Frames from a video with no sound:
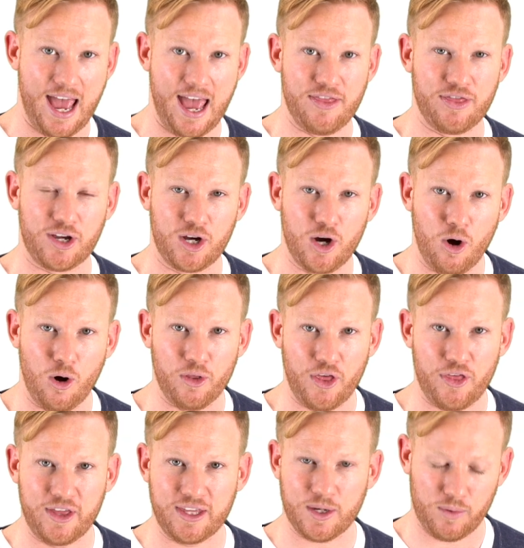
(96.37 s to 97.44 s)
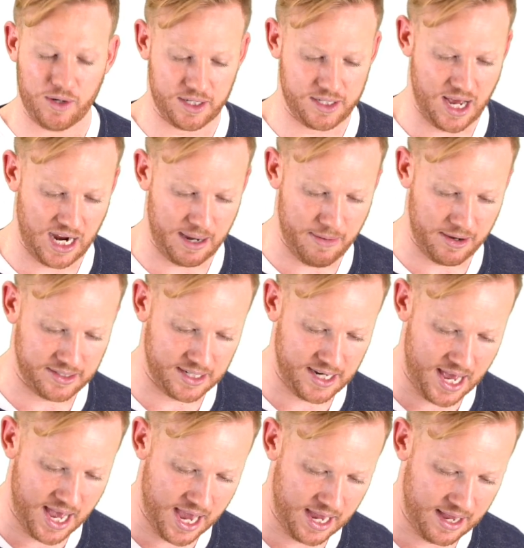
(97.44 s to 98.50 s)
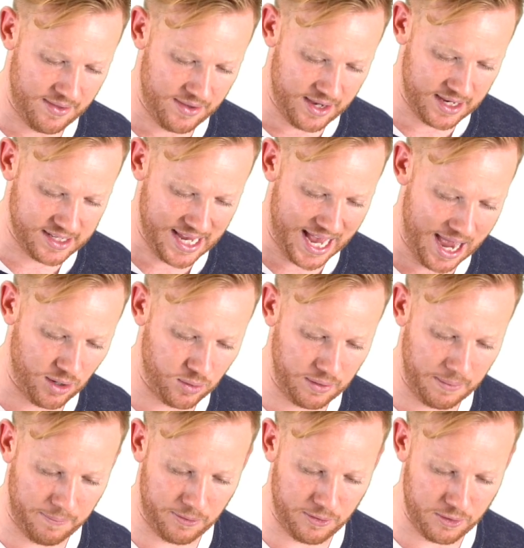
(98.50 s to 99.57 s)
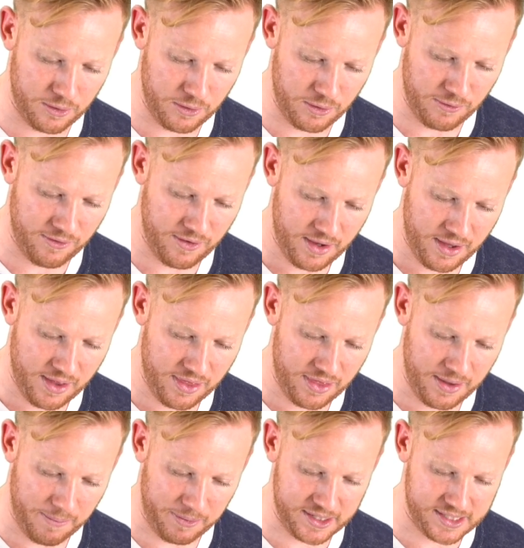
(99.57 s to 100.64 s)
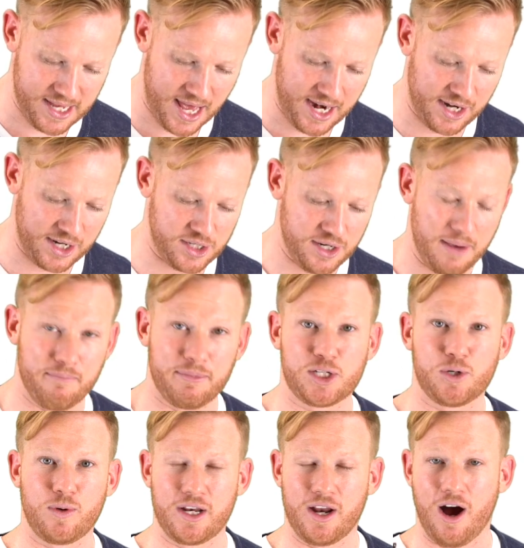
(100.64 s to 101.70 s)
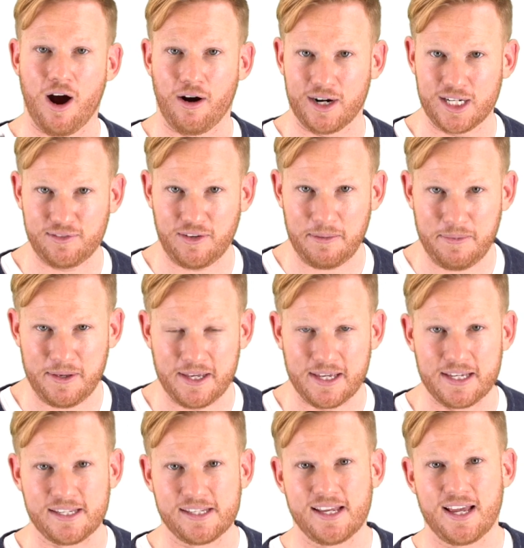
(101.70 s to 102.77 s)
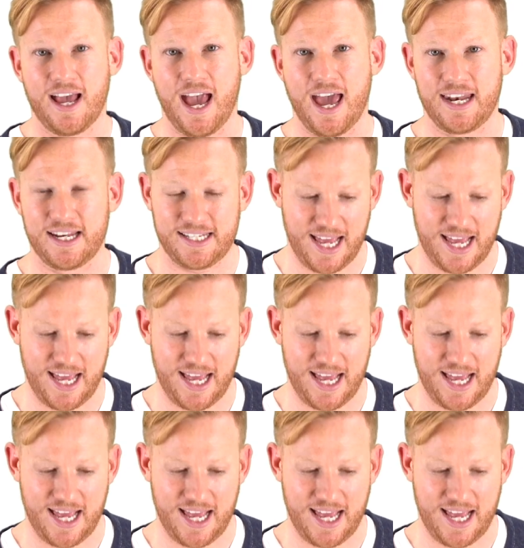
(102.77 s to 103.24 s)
And the goal, the thing that we're going to talk about today, is how to improve the percentage between RSVPs and